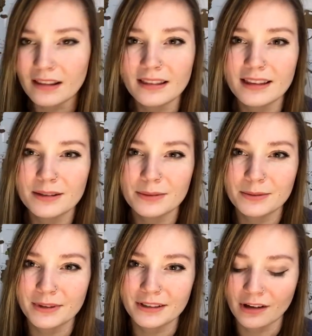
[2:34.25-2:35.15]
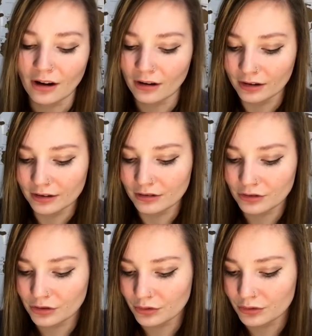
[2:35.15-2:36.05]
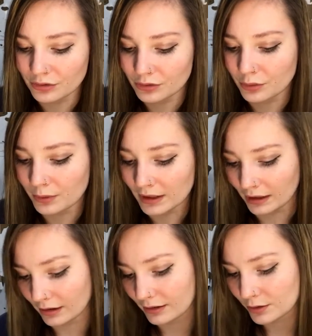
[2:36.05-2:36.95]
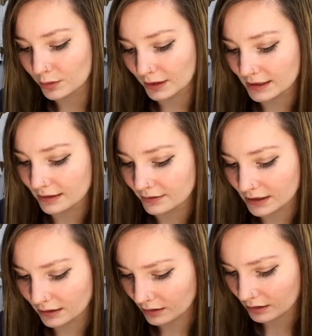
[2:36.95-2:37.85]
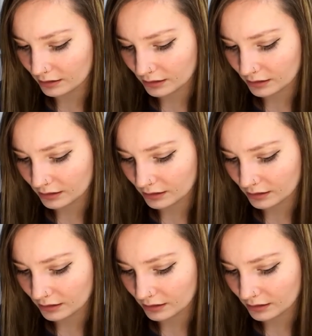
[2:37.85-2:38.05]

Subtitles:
This was written on June 20th, 2017.